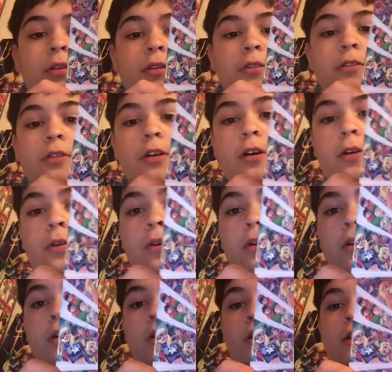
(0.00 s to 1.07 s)
So,
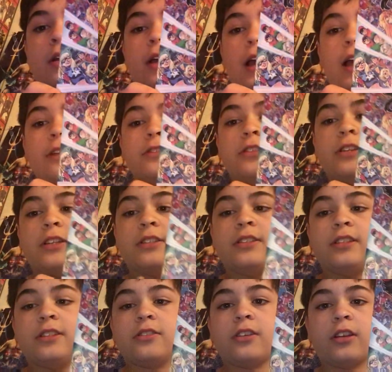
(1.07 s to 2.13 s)
as you can
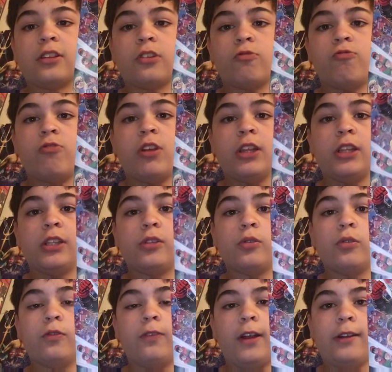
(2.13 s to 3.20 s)
see, it's got the really
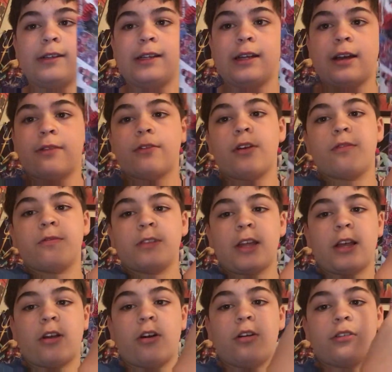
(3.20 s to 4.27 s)
cool variant cover of,
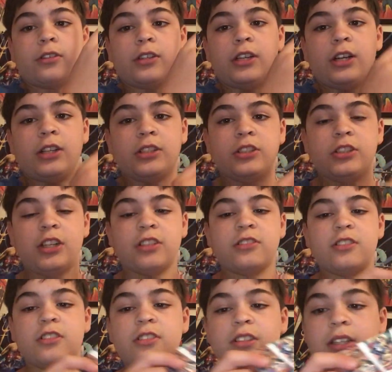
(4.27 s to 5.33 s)
like, all the Young
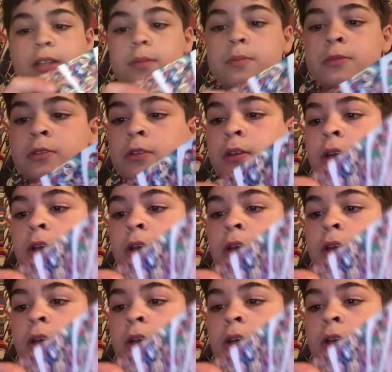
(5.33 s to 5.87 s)
Justice teams.